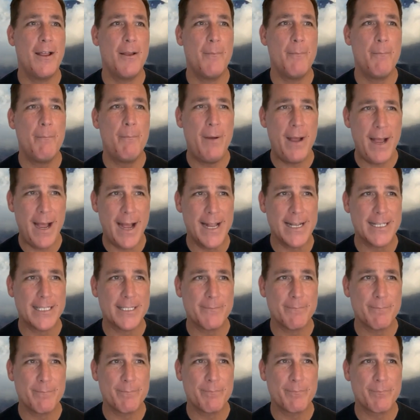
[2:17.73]
But
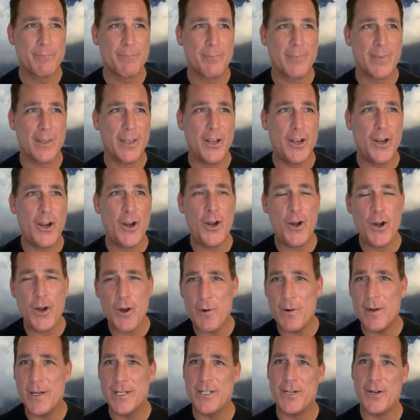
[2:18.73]

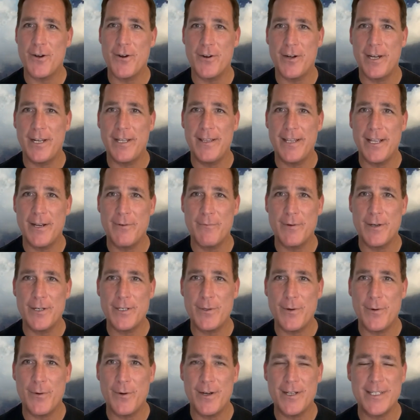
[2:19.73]
her attorney then
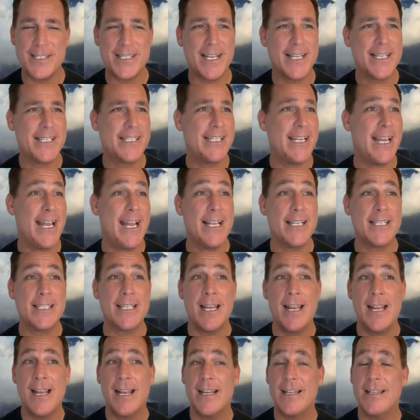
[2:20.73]
retorts and says,
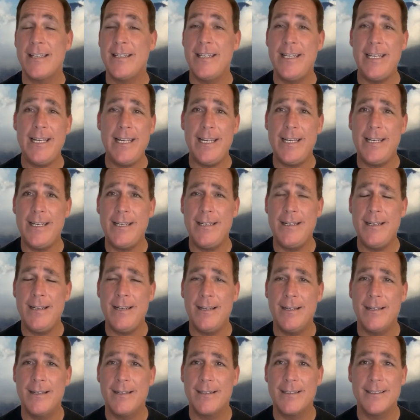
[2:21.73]
need
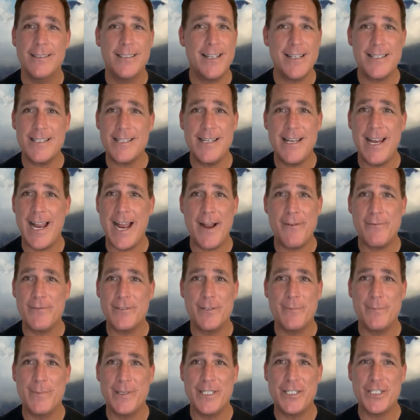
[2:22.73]
doesn't have
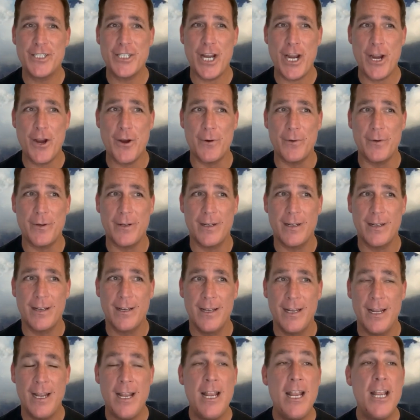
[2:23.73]
to be shown.
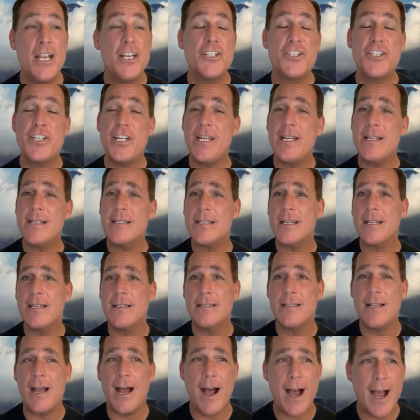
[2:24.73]
She is
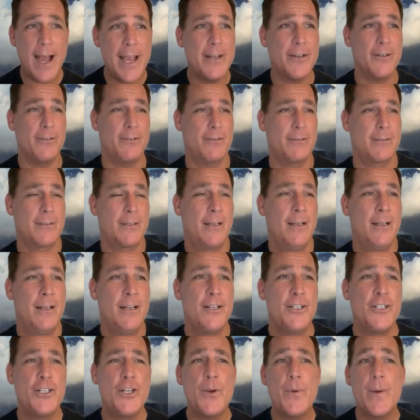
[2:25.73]
entitled
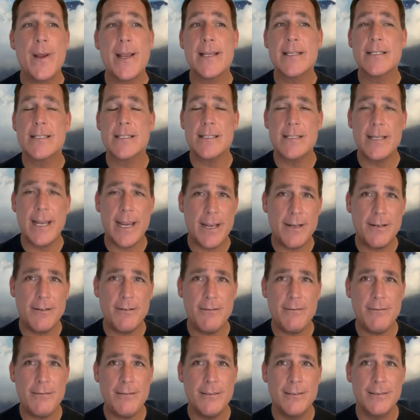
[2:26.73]
to a
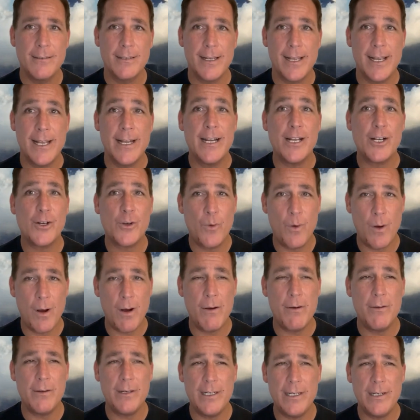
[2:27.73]
standard and a
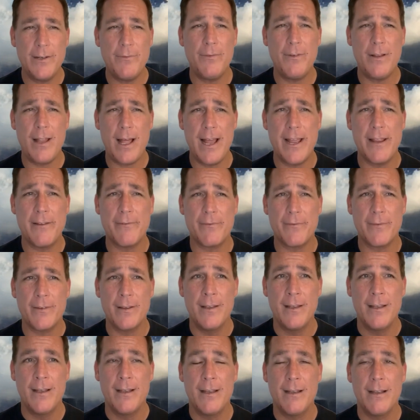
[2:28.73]
quality of life
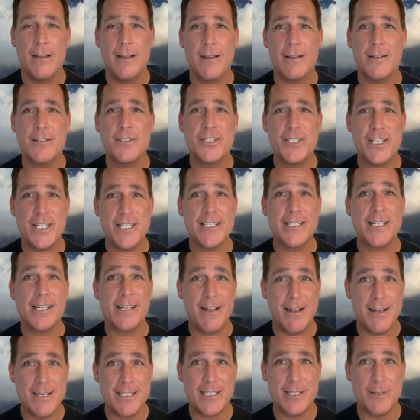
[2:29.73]
she's
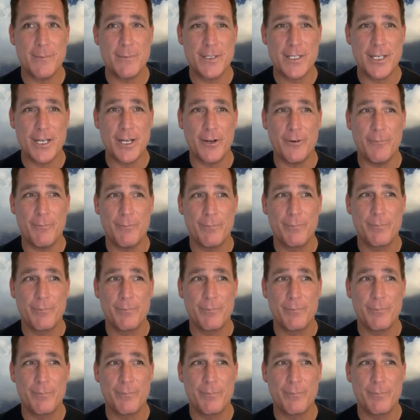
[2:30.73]
accustomed to.